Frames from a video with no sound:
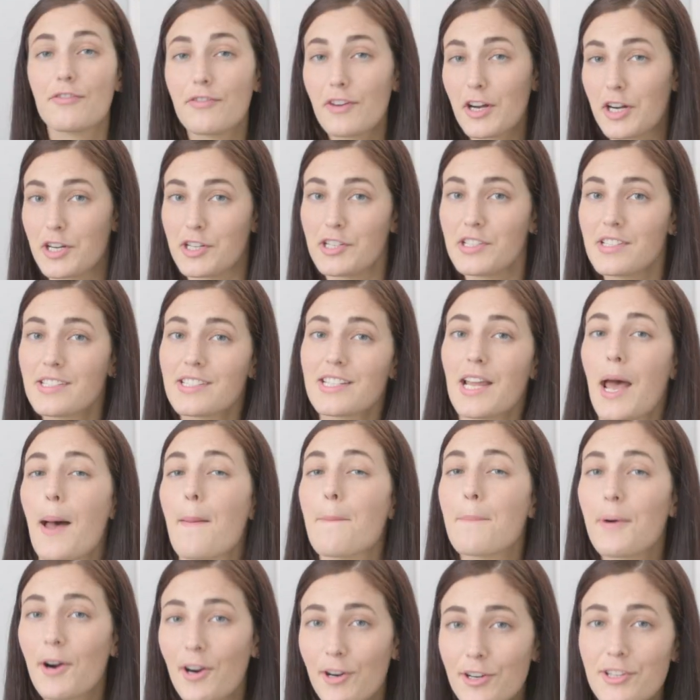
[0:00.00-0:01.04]
First,
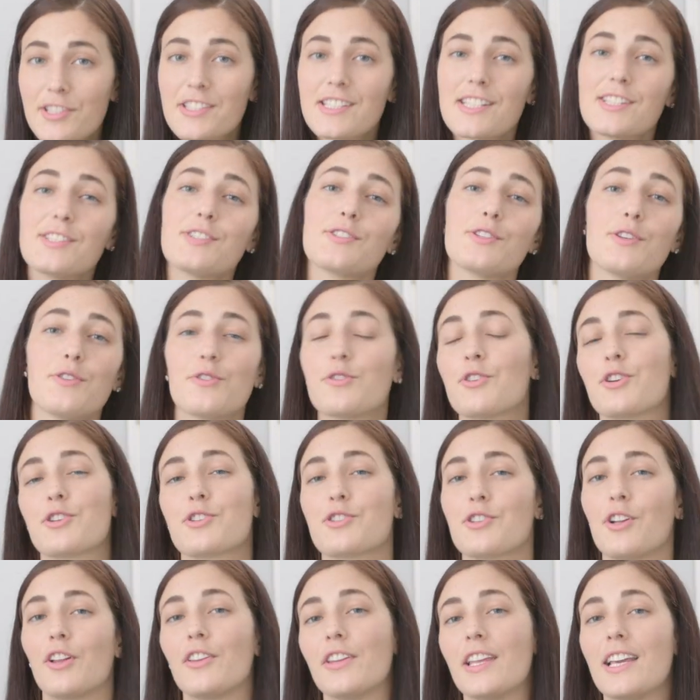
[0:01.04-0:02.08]
a person's
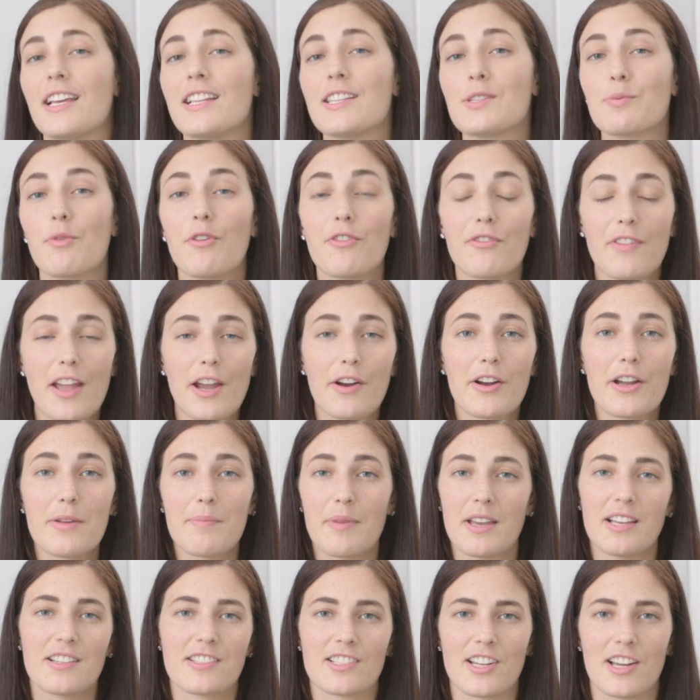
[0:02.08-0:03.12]
nutritional needs will vary
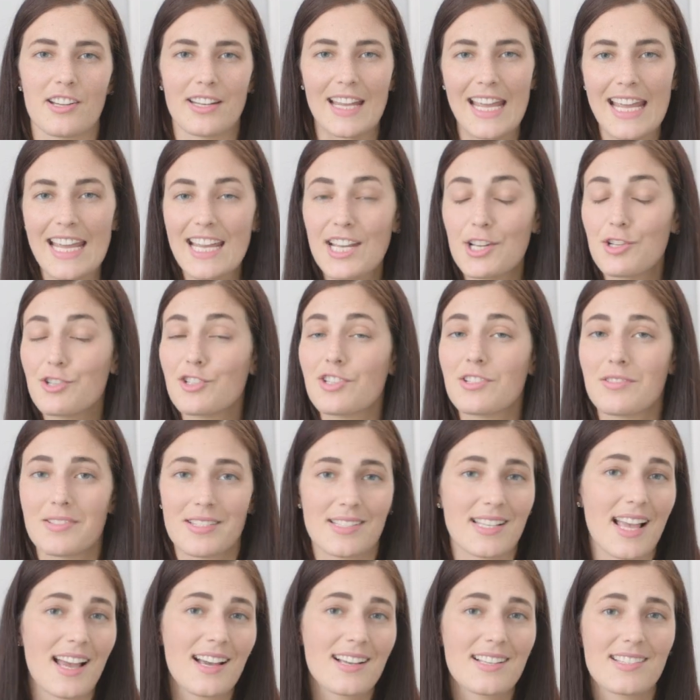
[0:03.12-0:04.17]
based on age,
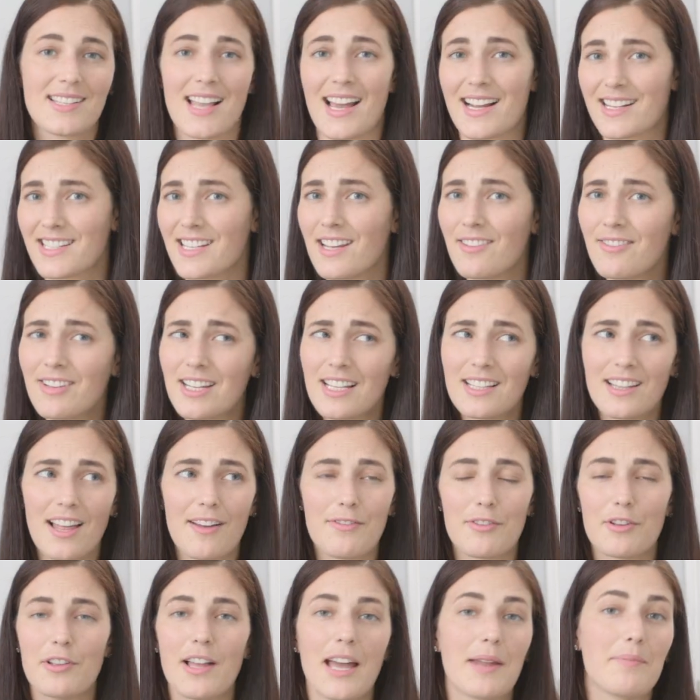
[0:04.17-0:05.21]
sex, activity
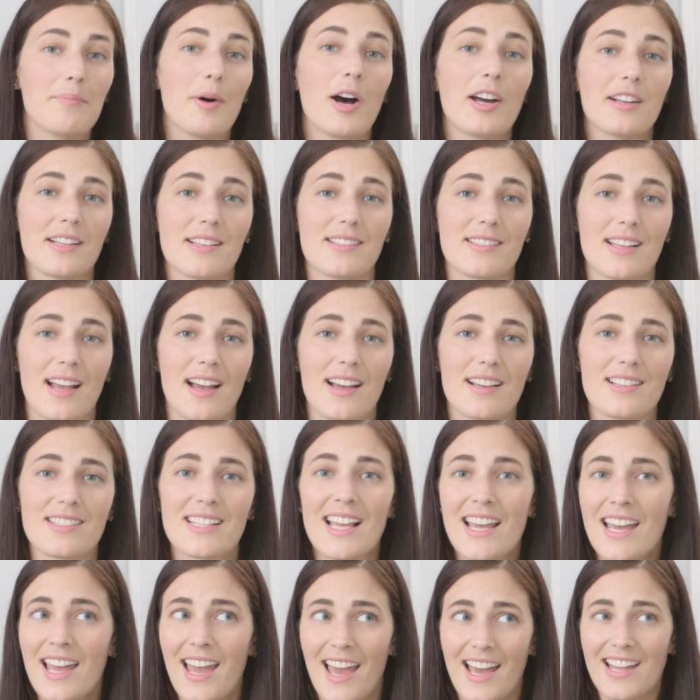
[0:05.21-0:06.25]
level, and body
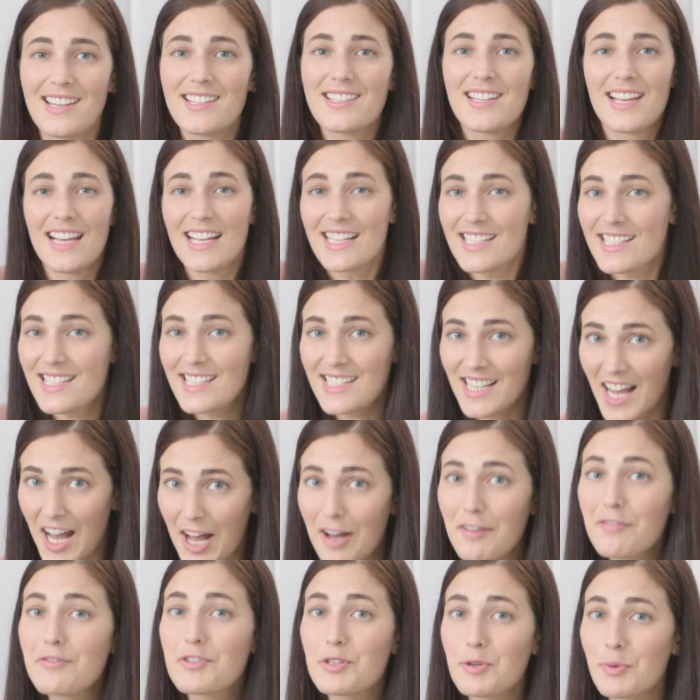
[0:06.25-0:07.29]
size, and it's
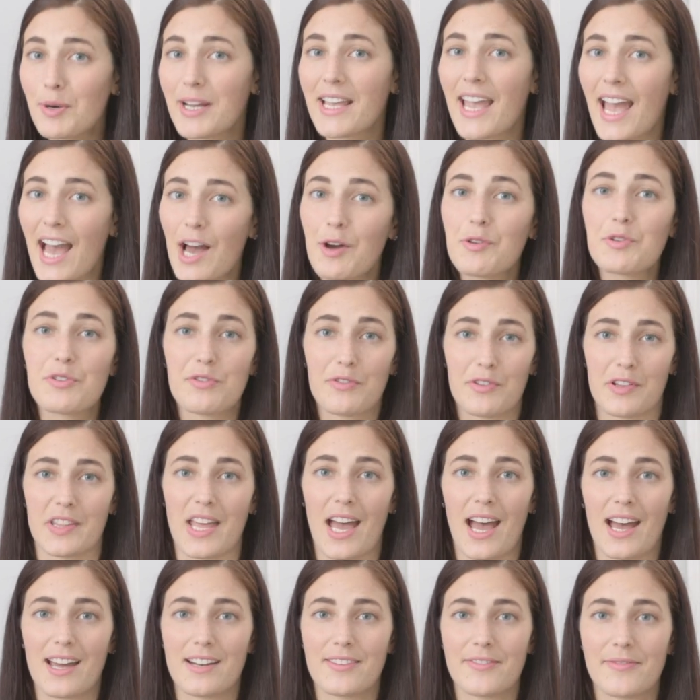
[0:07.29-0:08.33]
tough to account for
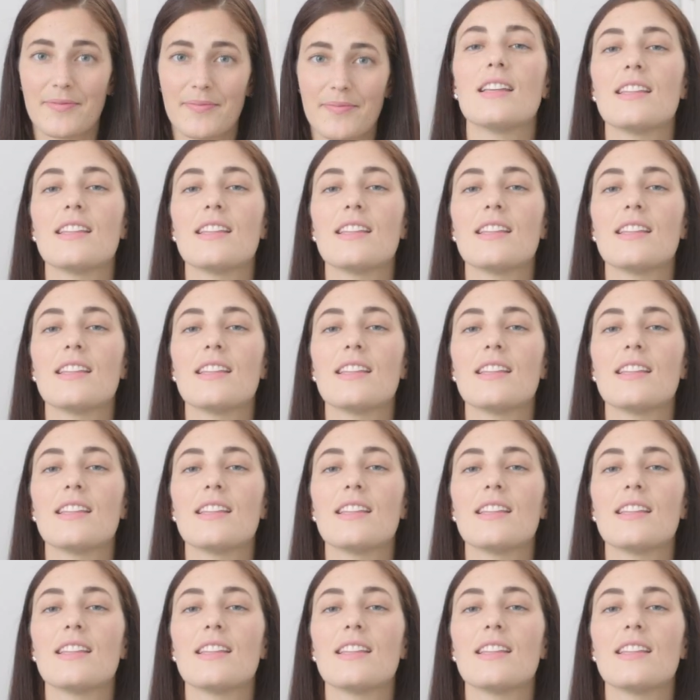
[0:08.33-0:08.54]
that.